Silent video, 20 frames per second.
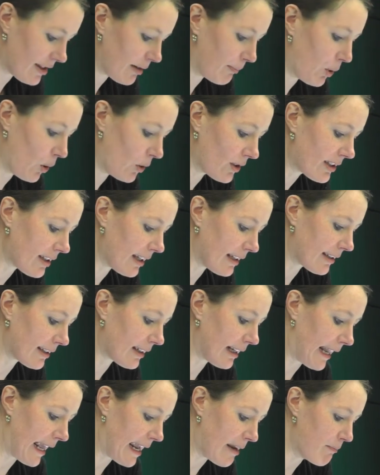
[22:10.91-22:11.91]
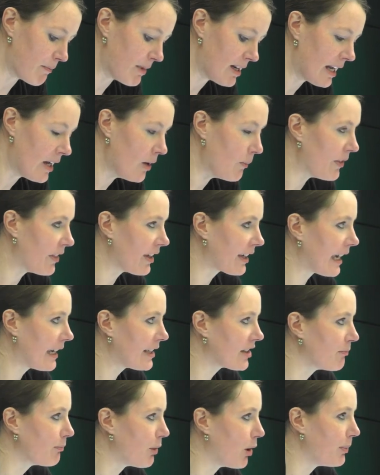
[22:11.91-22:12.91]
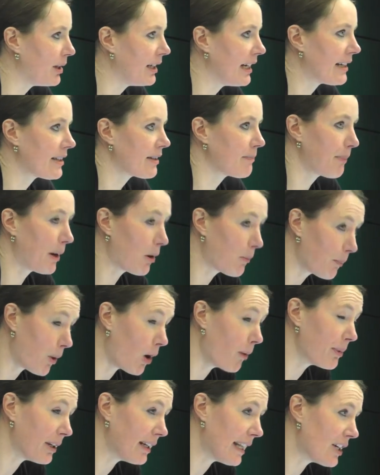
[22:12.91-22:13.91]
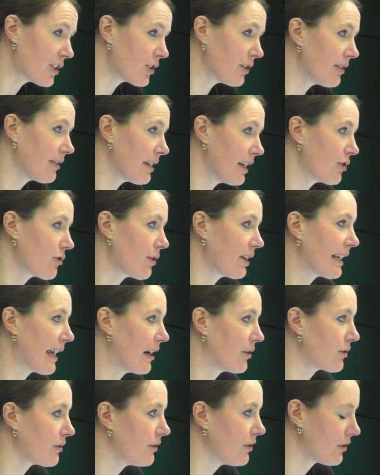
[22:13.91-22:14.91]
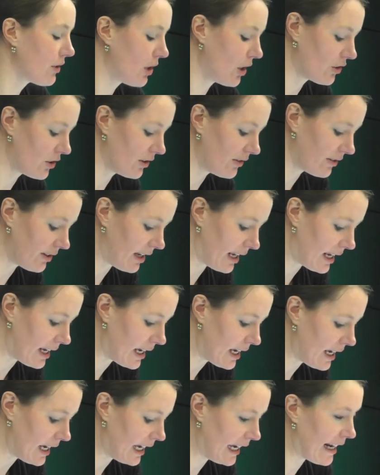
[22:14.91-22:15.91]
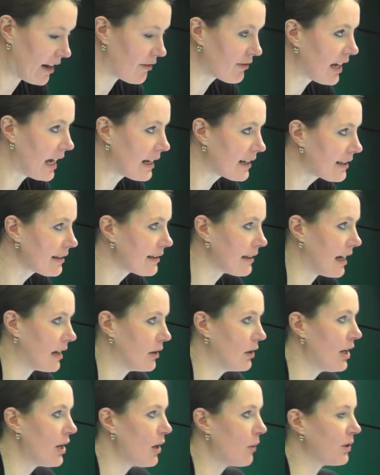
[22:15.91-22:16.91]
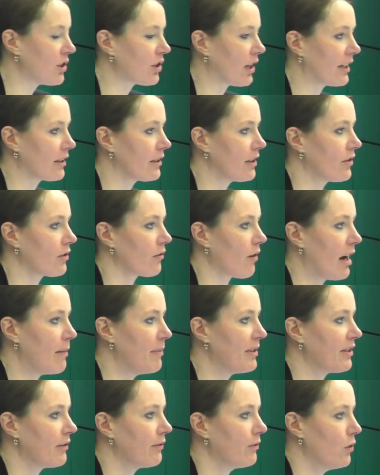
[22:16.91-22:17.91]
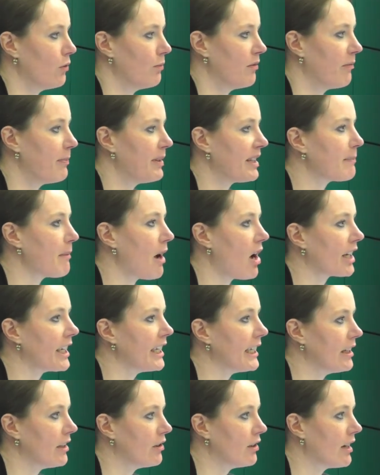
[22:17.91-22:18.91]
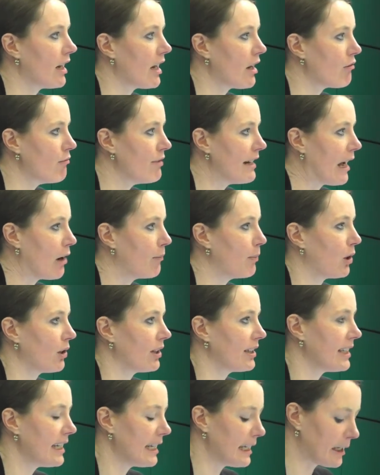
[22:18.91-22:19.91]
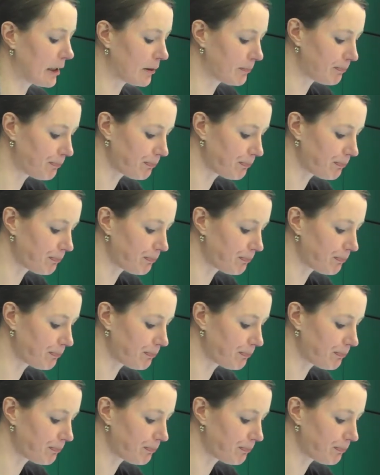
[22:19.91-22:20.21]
supports this claim with the case of population-centric counterinsurgency in Afghanistan, which I describe as a form of Bismarckian realpolitik.